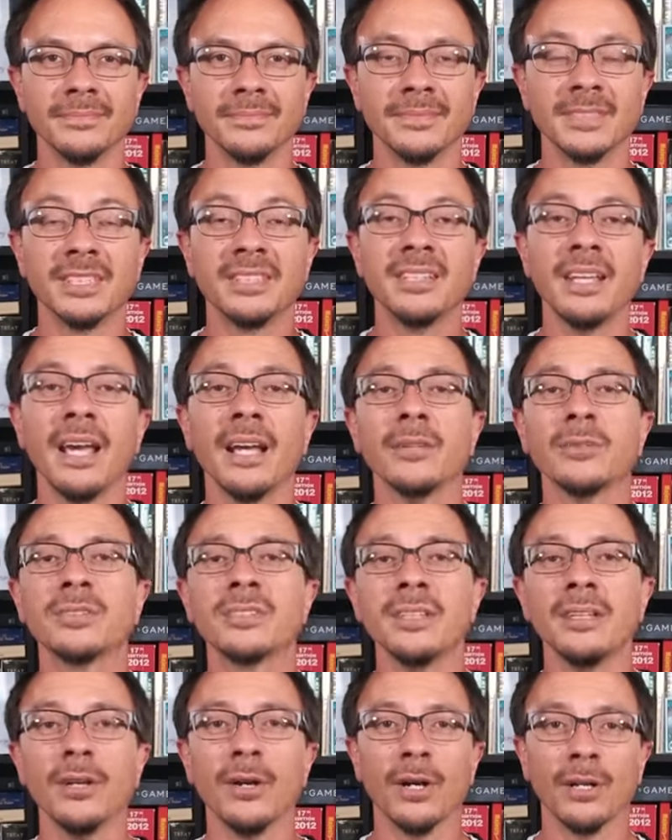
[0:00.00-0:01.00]
The Seattle
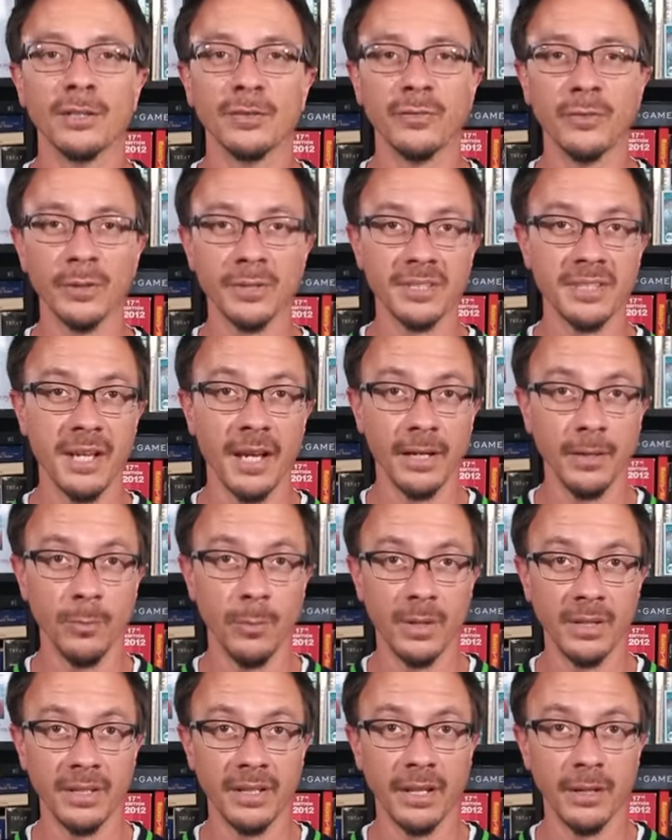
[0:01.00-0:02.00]
Seahawks first had a
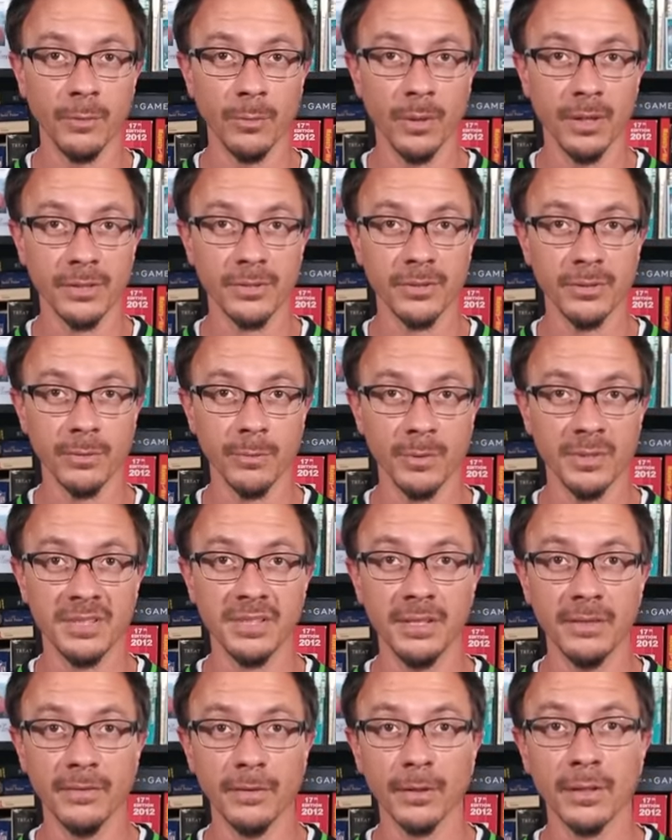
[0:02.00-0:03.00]
1K rusher and
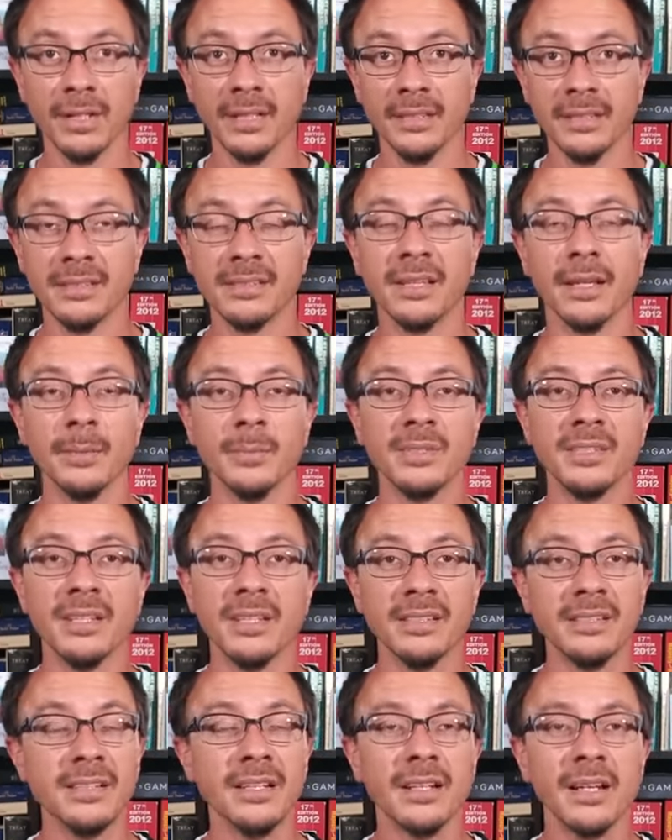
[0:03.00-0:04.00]
receiver in the same
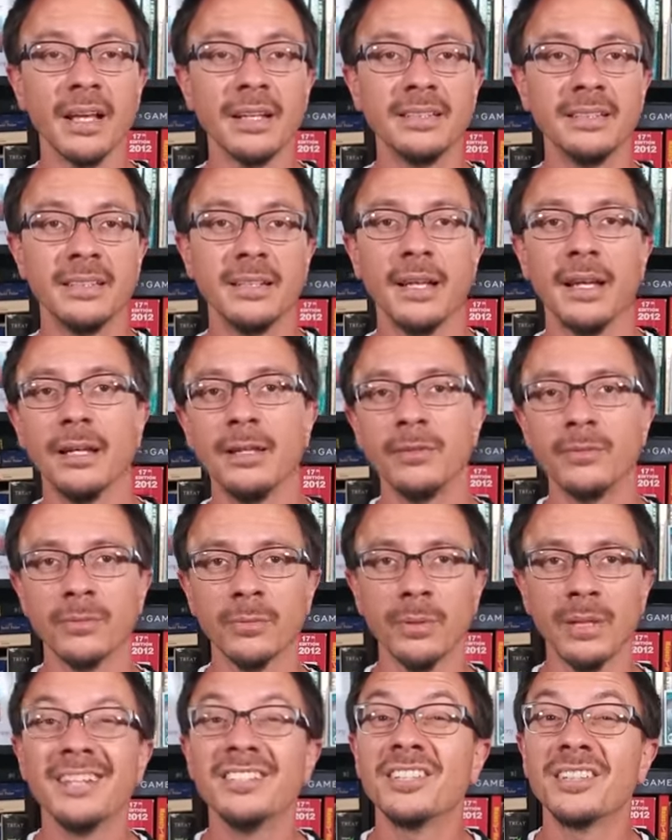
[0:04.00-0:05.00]
season in
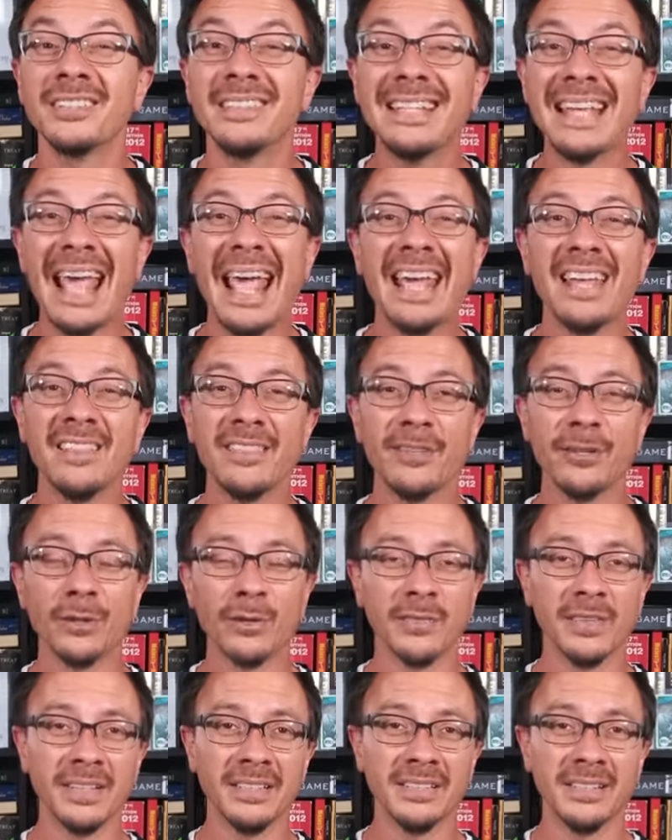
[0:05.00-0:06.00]
1983, just the eighth
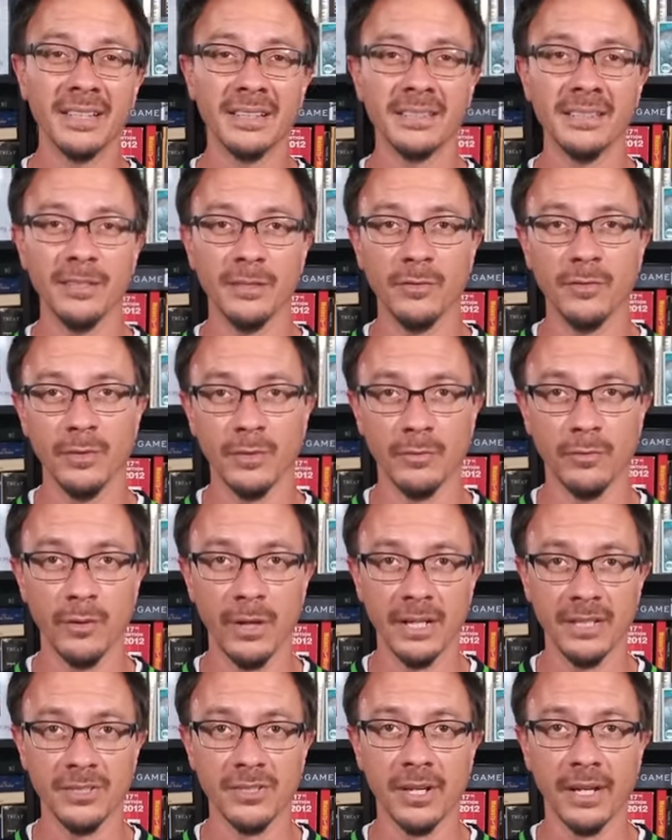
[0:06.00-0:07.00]
year of existence for the
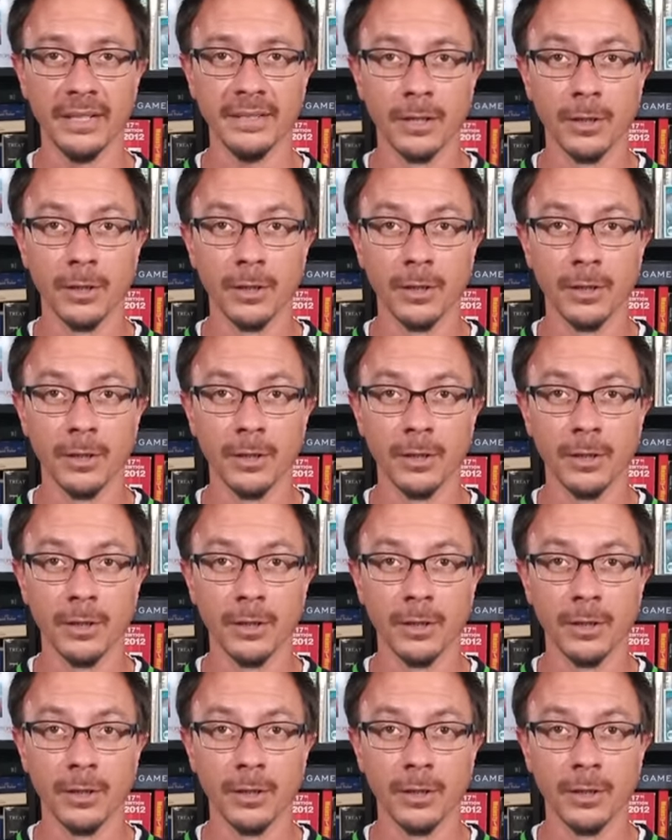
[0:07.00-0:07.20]
franchise.